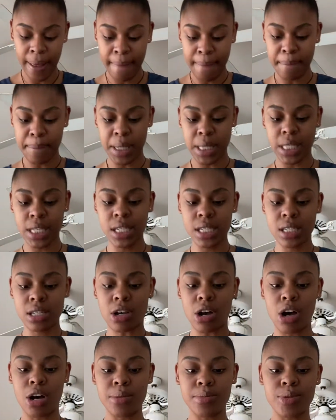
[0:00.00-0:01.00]
But these
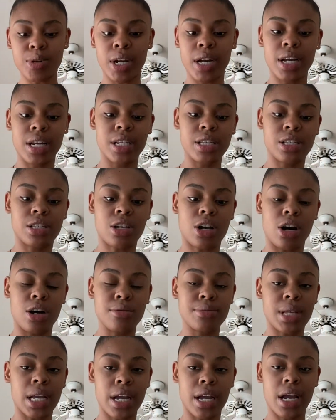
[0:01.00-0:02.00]
combs right here,
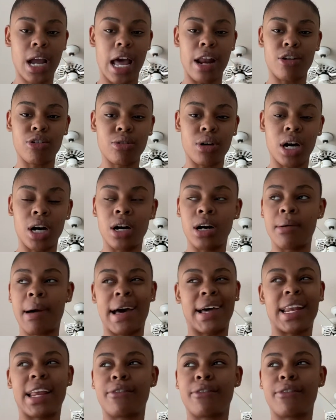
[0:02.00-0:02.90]
I